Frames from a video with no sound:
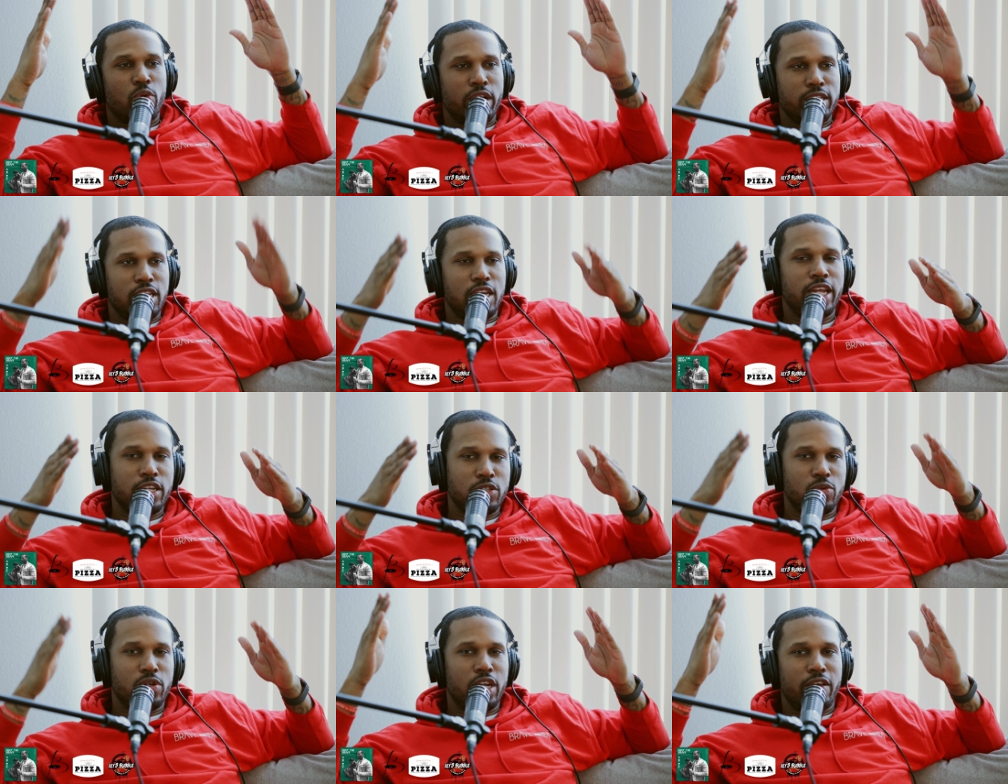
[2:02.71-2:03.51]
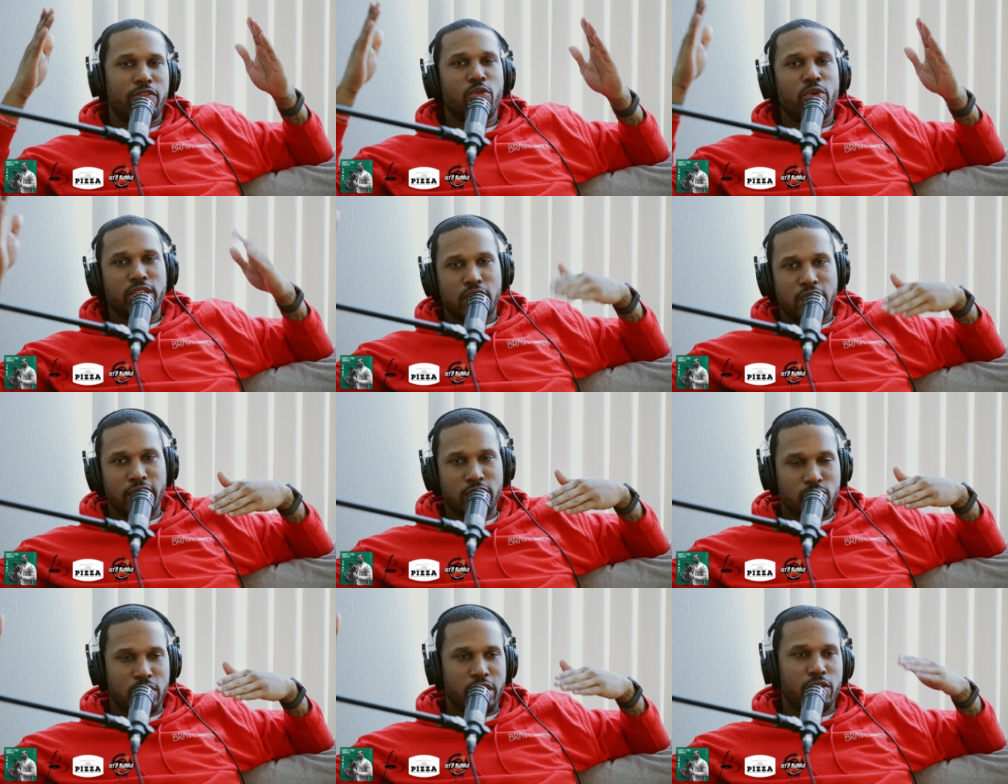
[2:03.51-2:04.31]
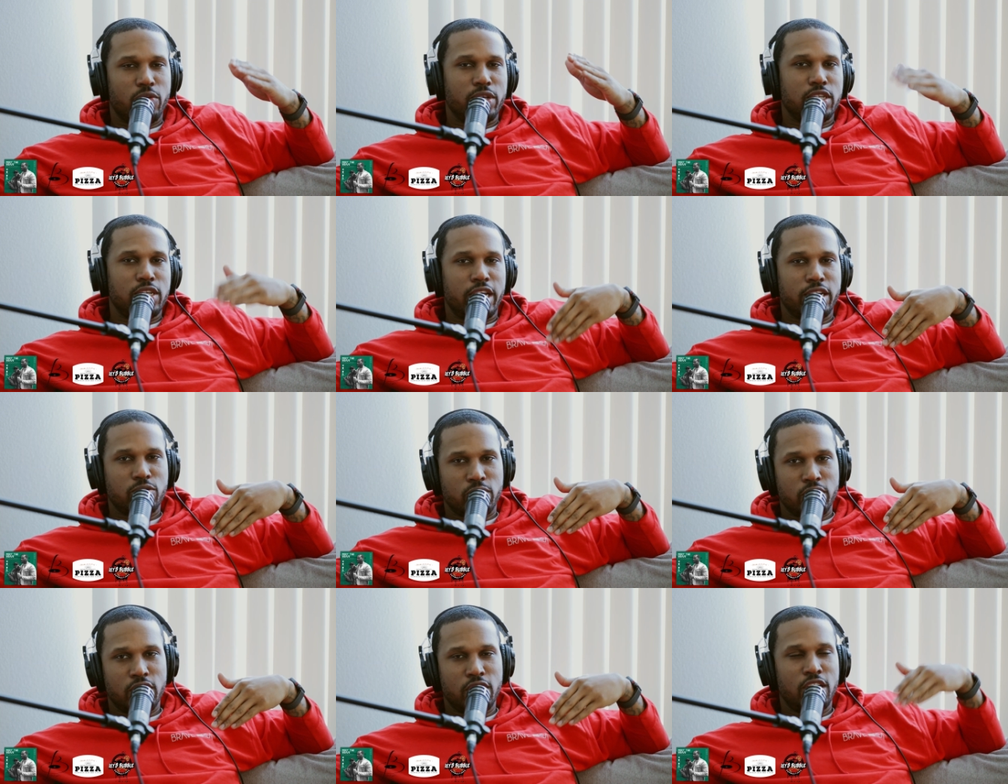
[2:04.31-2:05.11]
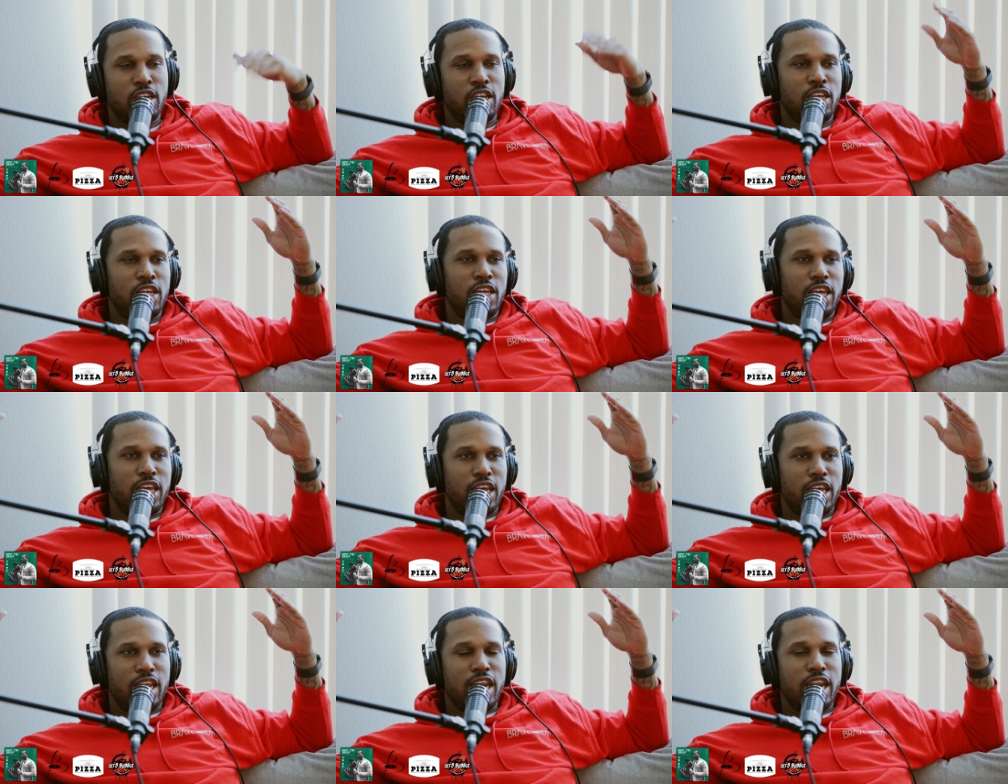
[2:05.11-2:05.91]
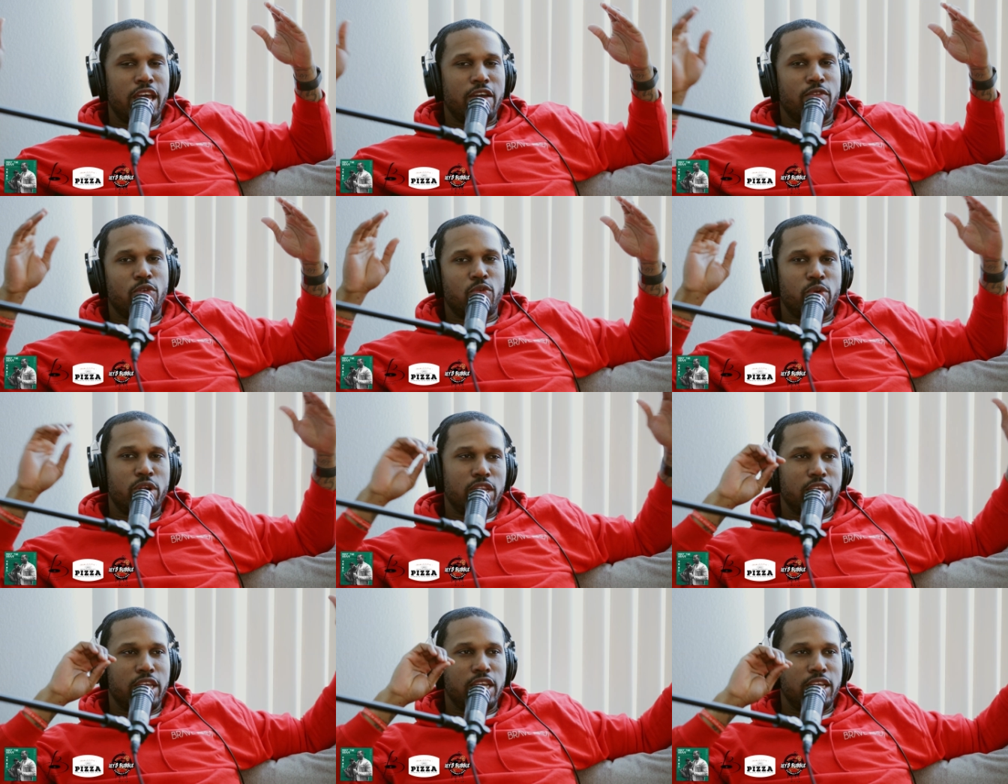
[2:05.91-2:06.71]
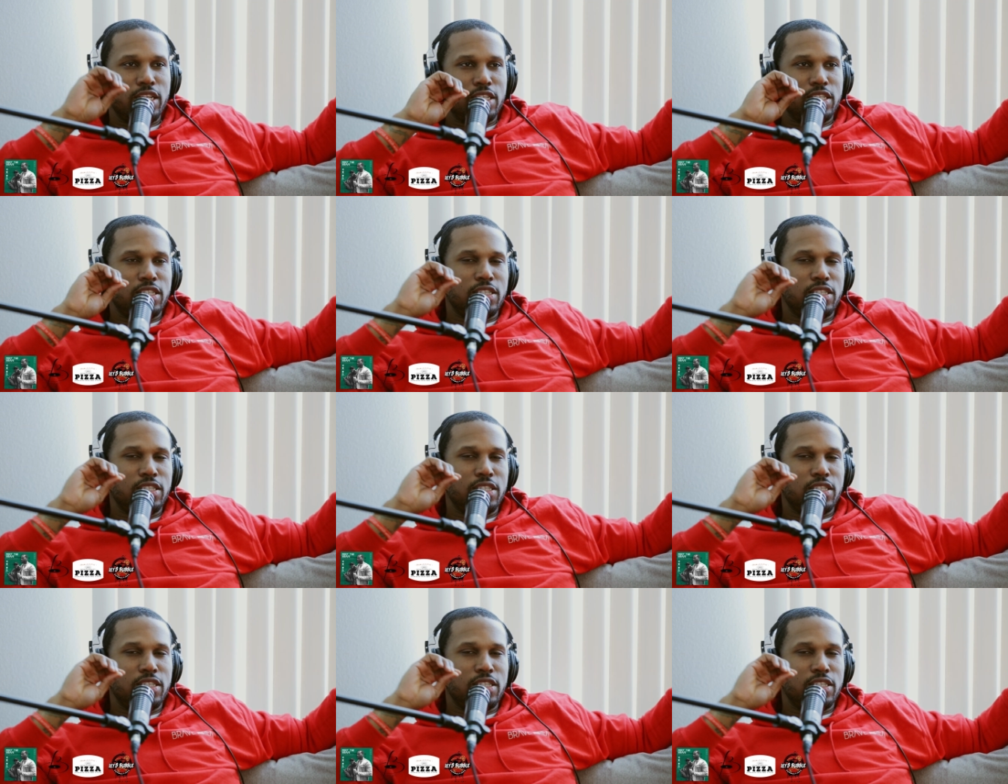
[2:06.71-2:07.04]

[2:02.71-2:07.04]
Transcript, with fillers: run to the next one, they have to run to the next one, they have to run to the next one, and never really